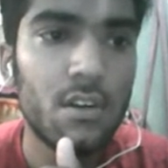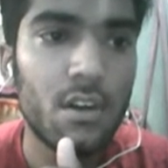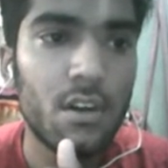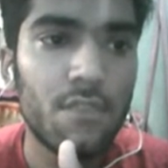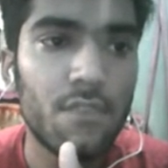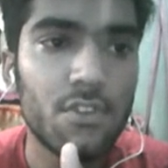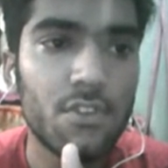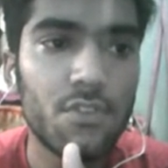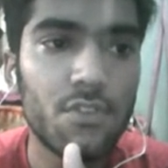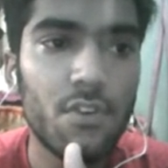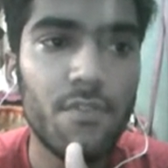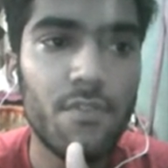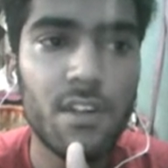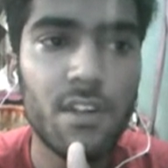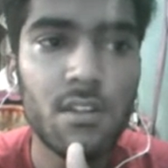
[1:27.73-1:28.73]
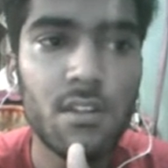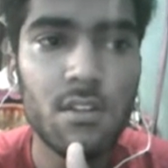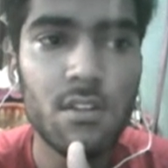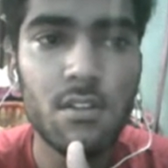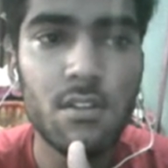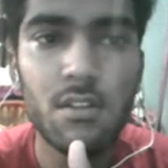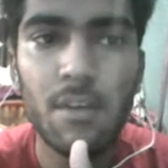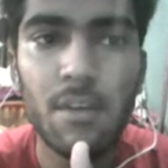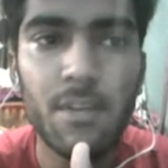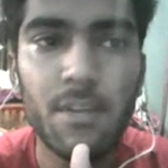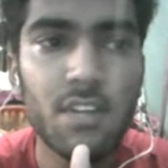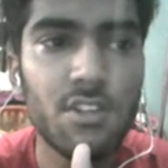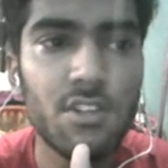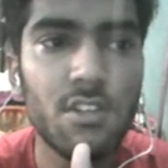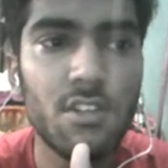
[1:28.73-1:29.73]
First of all, when the
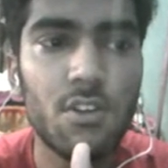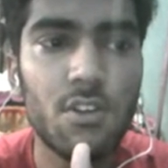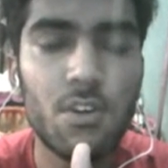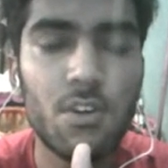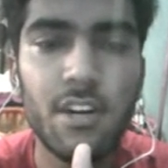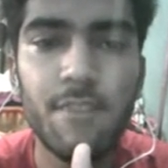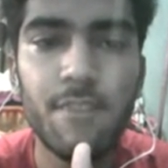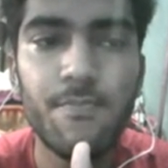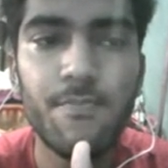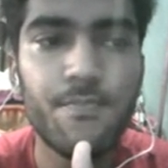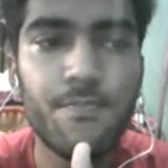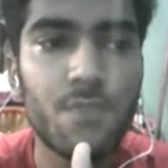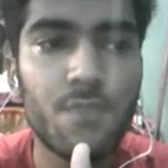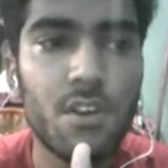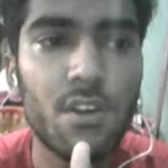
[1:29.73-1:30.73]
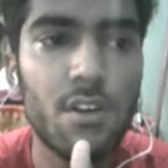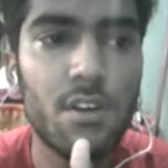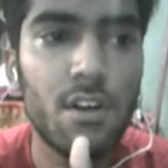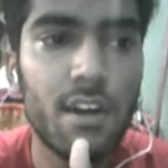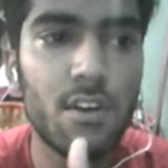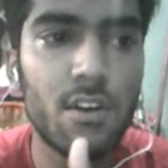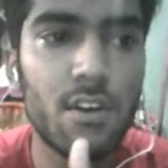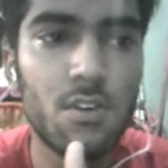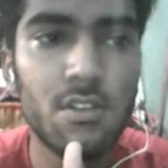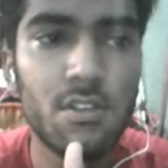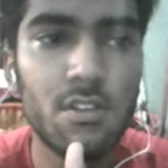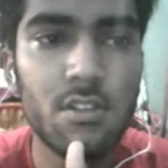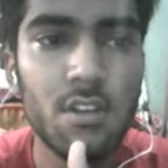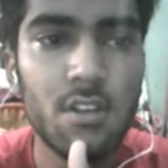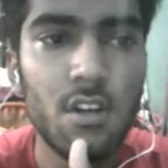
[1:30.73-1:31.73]
application is loaded, here I load
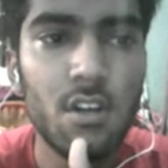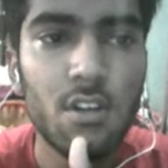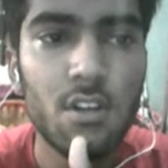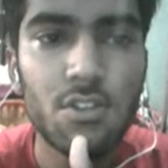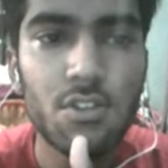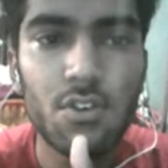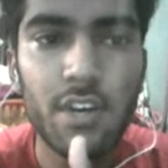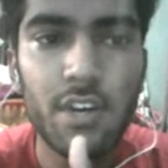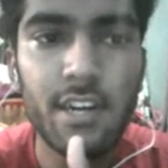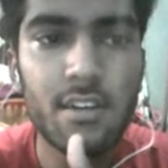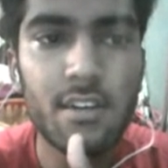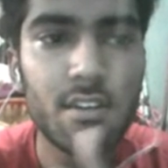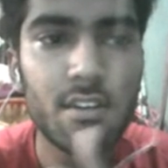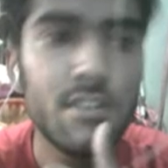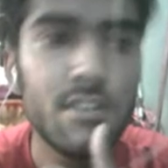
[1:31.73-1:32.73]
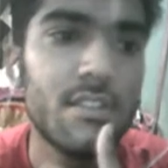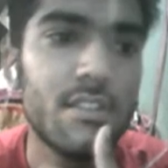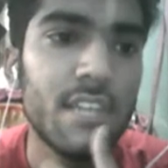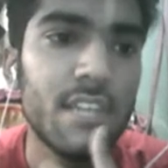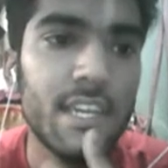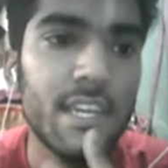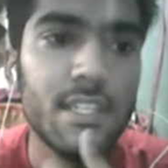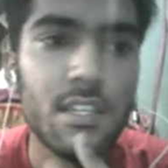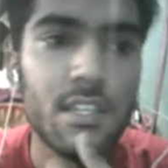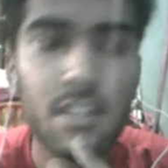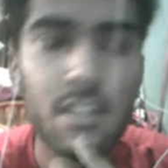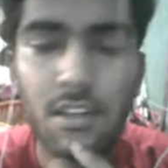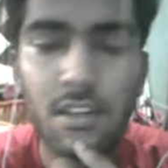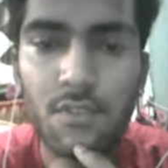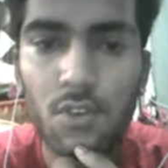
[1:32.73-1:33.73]
this, so it says
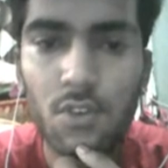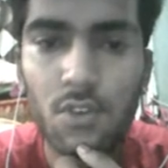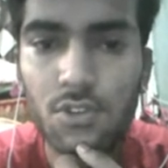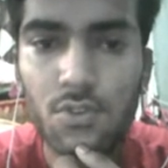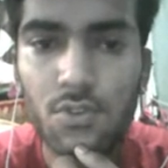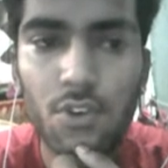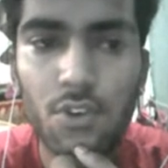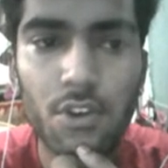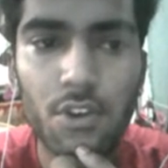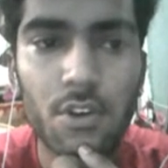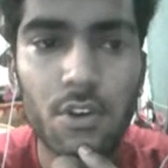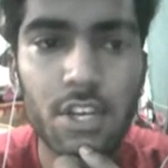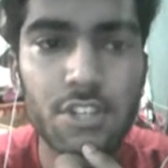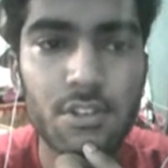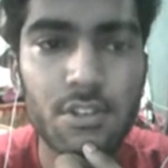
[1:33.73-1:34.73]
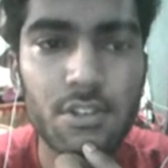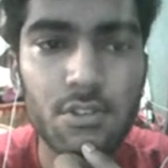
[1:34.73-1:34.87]
it wants to know your location.